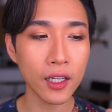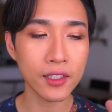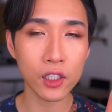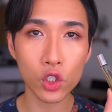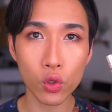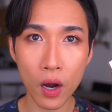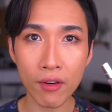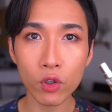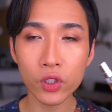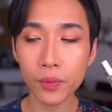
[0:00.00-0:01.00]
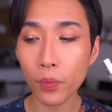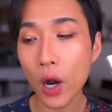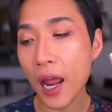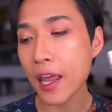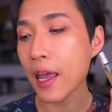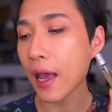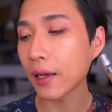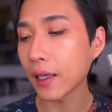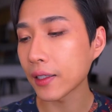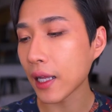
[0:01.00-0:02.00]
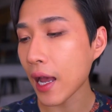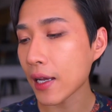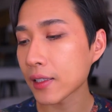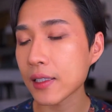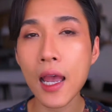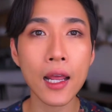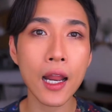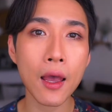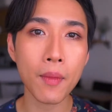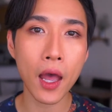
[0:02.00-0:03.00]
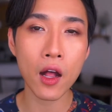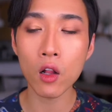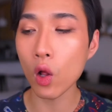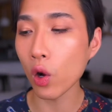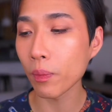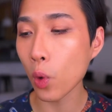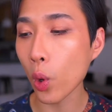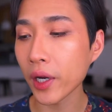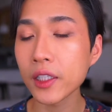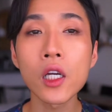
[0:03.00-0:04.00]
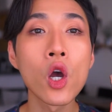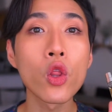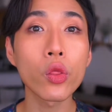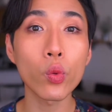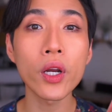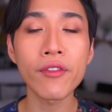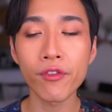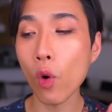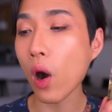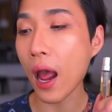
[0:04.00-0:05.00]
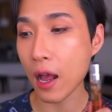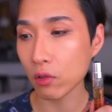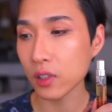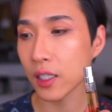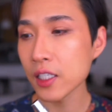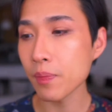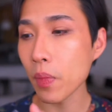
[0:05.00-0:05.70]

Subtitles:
It's a travel spray and it has 10 ml or 0.34 ounces,